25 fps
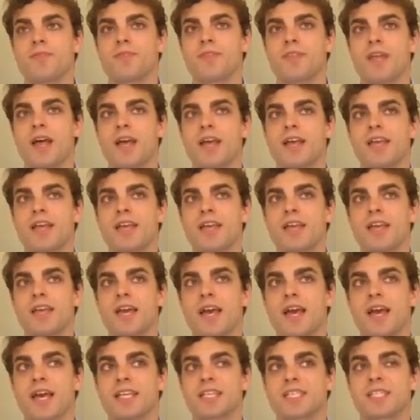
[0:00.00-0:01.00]
they
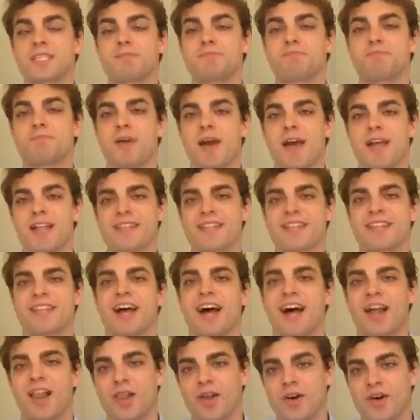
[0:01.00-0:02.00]
expect
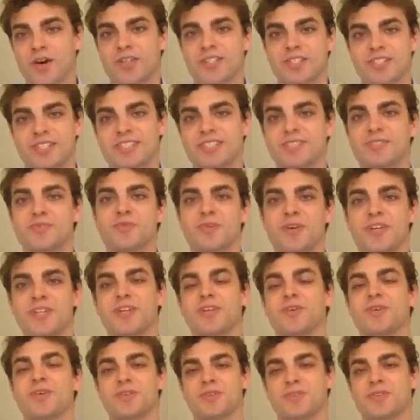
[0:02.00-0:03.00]
a lot when
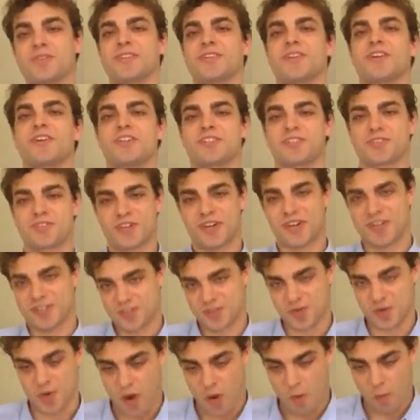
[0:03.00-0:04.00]
they go to the restaurant.
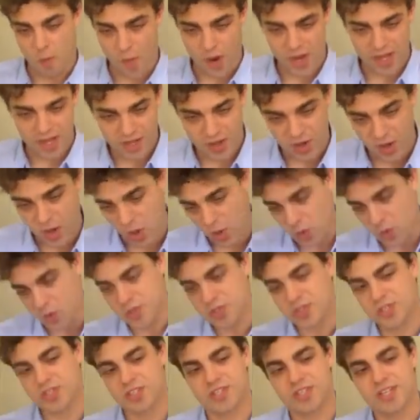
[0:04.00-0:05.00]
So a white
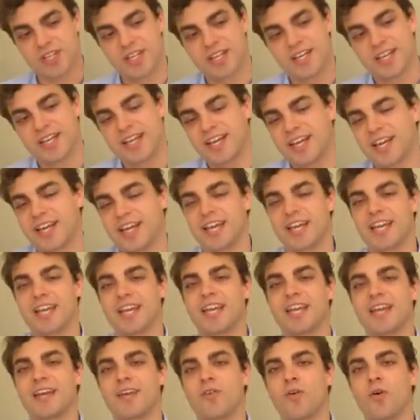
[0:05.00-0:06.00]
clothes
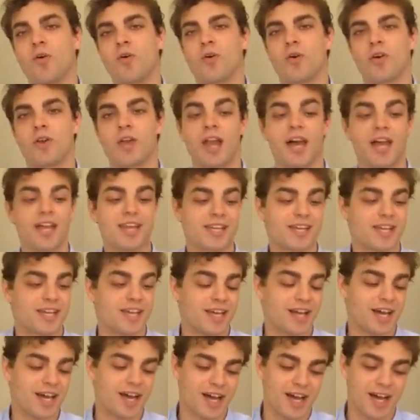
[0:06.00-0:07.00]
or like
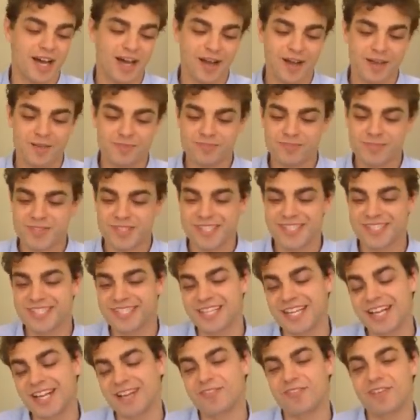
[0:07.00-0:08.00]

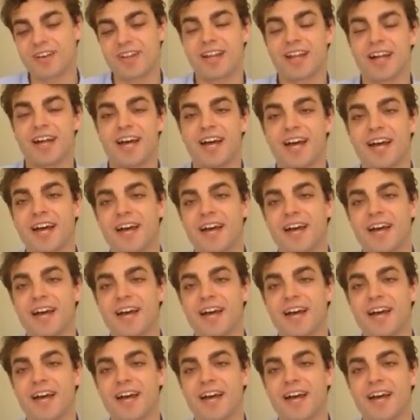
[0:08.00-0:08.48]
silver